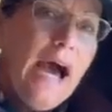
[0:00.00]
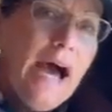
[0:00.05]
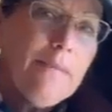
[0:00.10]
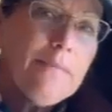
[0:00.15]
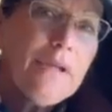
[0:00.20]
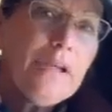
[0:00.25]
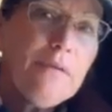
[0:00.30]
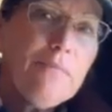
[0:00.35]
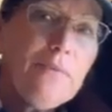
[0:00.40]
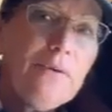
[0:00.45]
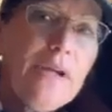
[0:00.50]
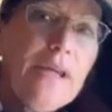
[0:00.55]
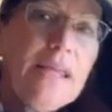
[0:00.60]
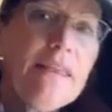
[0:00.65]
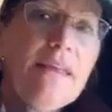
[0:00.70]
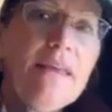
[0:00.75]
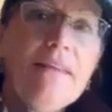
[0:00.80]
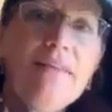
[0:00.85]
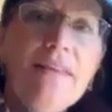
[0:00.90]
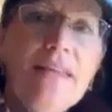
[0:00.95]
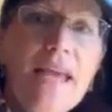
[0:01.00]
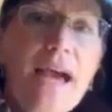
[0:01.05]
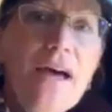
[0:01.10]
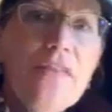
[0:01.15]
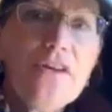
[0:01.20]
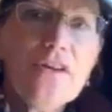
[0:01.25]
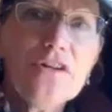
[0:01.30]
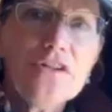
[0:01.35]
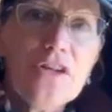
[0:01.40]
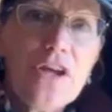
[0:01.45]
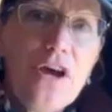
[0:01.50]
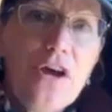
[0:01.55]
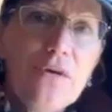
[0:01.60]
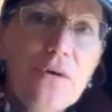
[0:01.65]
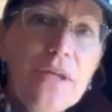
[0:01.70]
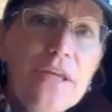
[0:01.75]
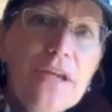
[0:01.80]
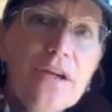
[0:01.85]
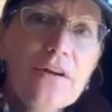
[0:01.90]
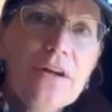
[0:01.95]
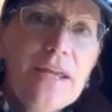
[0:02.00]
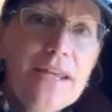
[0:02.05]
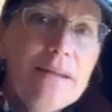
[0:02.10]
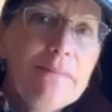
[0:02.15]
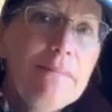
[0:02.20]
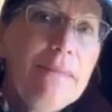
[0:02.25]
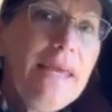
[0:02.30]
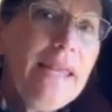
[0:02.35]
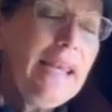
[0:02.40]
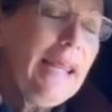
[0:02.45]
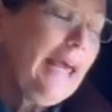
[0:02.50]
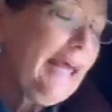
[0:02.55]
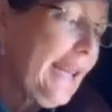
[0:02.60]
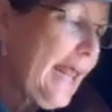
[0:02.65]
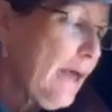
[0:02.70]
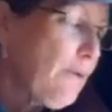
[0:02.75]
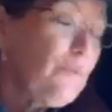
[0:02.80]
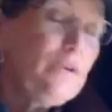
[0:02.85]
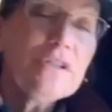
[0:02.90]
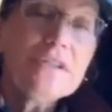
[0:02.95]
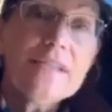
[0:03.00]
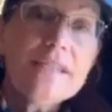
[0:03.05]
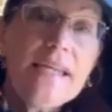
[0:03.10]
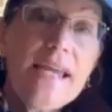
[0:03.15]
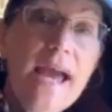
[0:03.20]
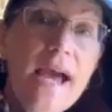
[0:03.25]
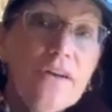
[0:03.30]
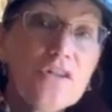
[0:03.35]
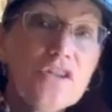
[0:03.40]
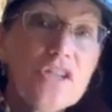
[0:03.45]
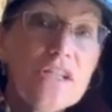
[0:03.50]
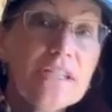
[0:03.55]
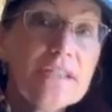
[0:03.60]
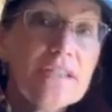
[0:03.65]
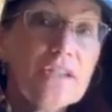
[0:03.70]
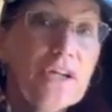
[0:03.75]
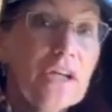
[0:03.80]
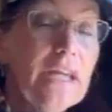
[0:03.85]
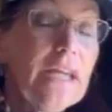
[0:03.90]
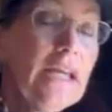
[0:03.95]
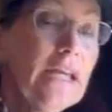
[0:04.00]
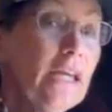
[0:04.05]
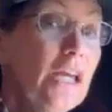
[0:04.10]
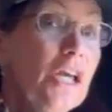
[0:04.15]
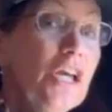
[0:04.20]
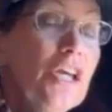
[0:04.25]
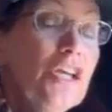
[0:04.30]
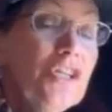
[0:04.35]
I'm going to bring in the other doe here in a minute, and we'll see how she's looking.